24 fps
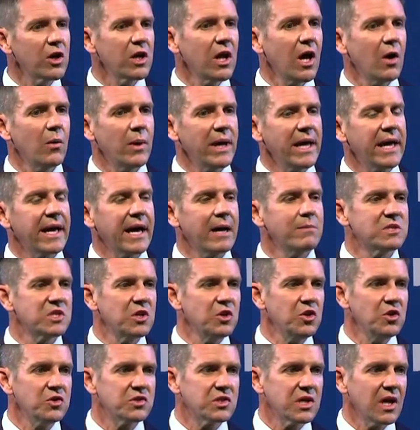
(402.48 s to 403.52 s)
low incomes in
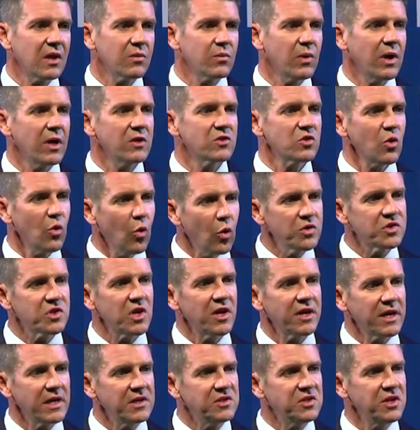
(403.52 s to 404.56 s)
New South Wales also
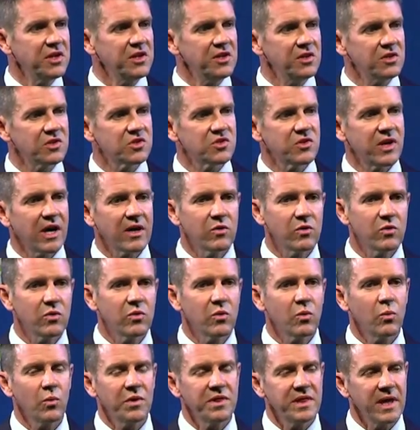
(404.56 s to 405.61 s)
continue to struggle
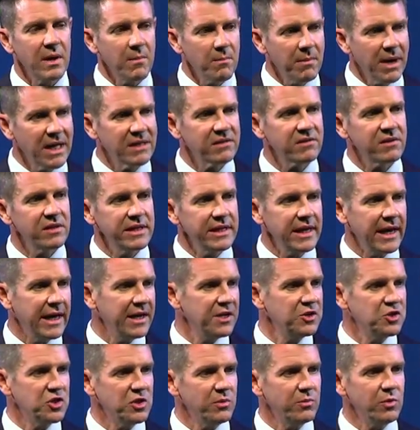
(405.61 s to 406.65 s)
with their monthly
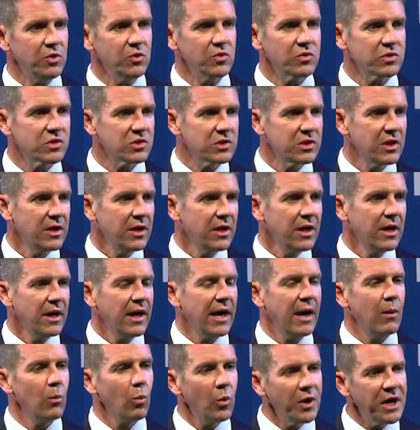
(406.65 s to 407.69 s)
energy bills,
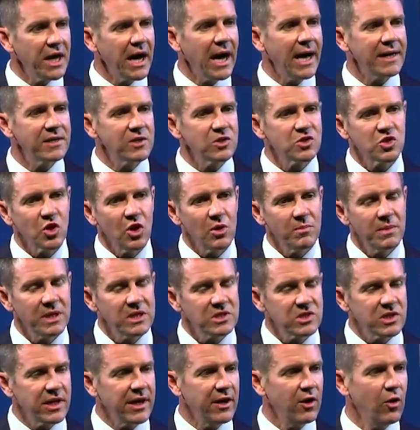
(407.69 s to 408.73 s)
and we are determined
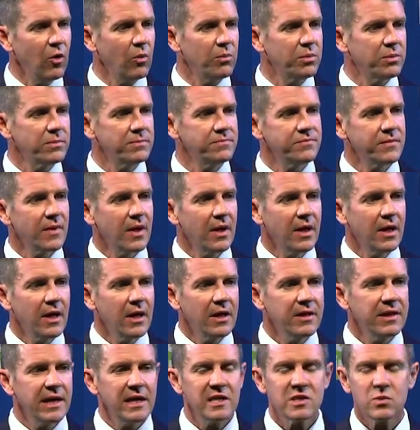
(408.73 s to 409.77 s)
to help.
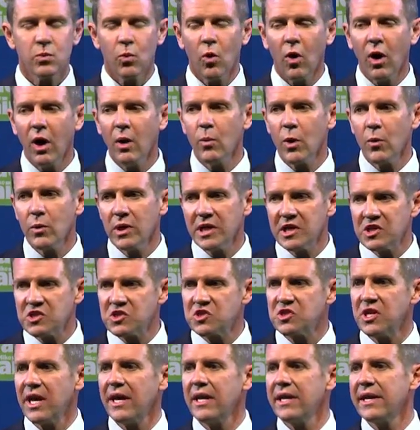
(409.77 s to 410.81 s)
That is why we will
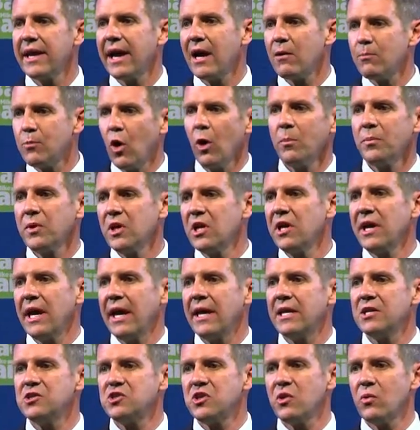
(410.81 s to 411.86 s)
extend our popular
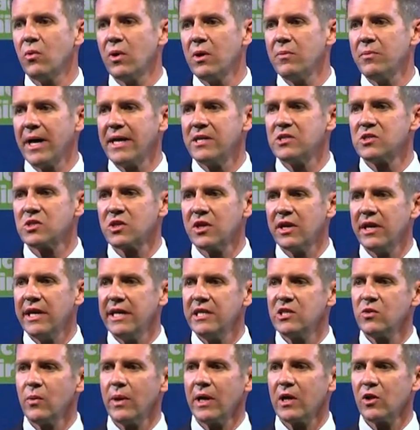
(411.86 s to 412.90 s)
energy rebate scheme
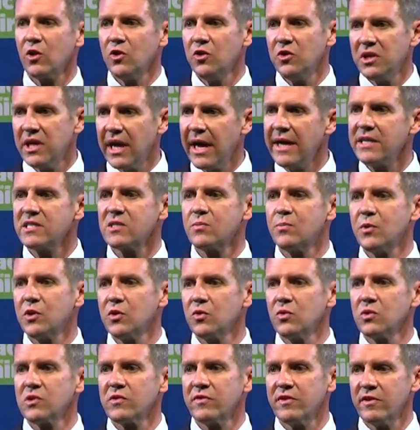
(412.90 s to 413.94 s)
to include gas
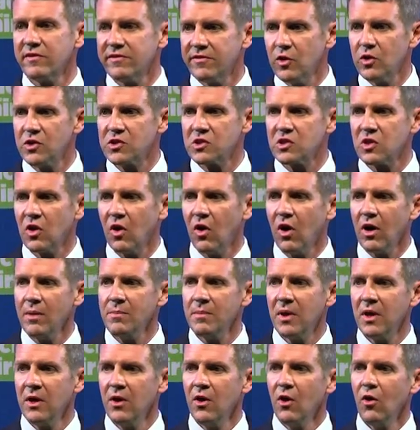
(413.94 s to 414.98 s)
bills for the first time,
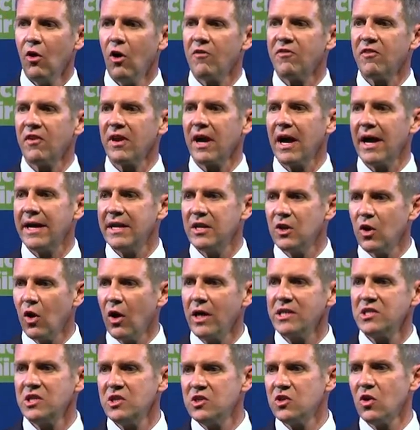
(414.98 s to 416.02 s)
offering a
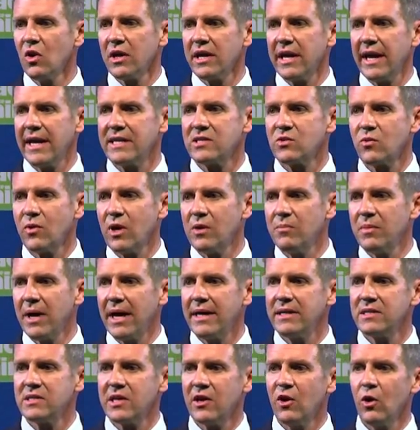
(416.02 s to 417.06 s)
$90 gas rebate
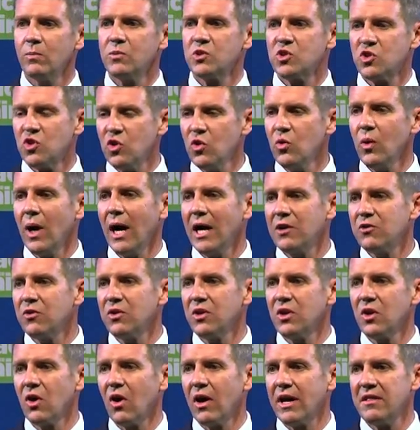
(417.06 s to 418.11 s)
to help
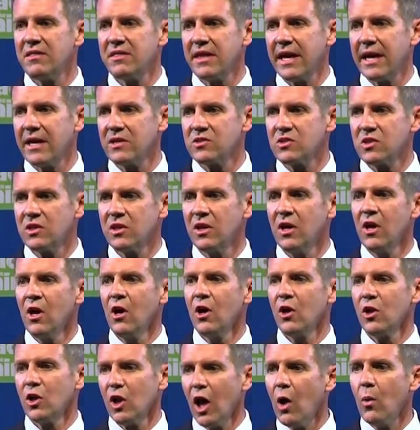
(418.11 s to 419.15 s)
290,000
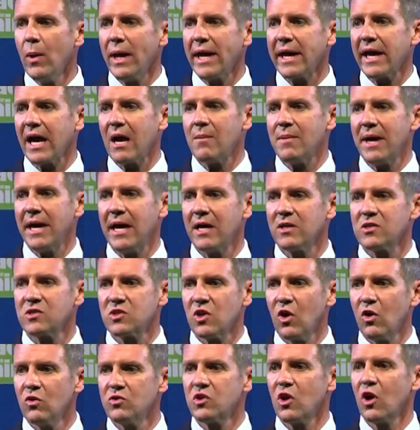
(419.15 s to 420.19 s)
low-income
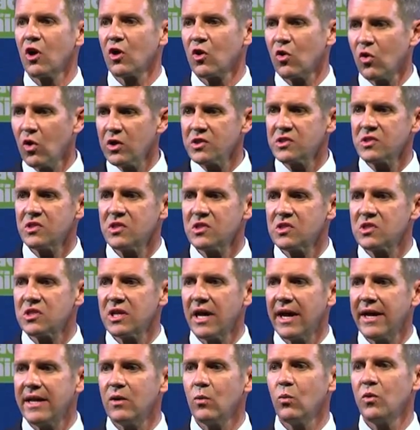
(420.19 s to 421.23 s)
households across the
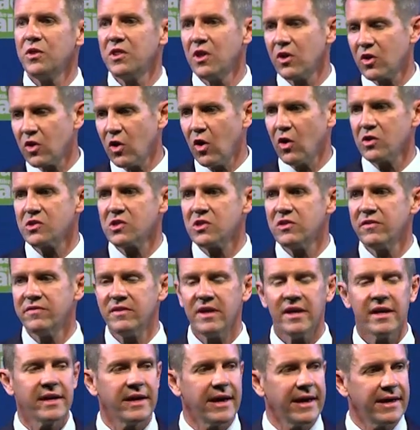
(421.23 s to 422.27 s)
state with the cost of
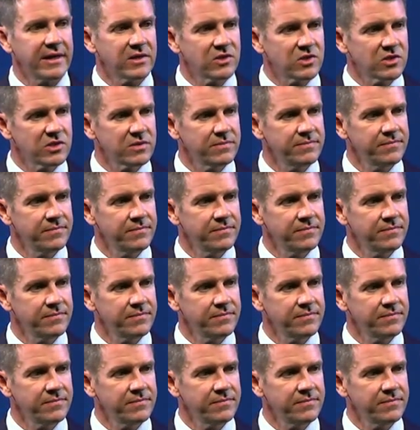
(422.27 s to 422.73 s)
their gas.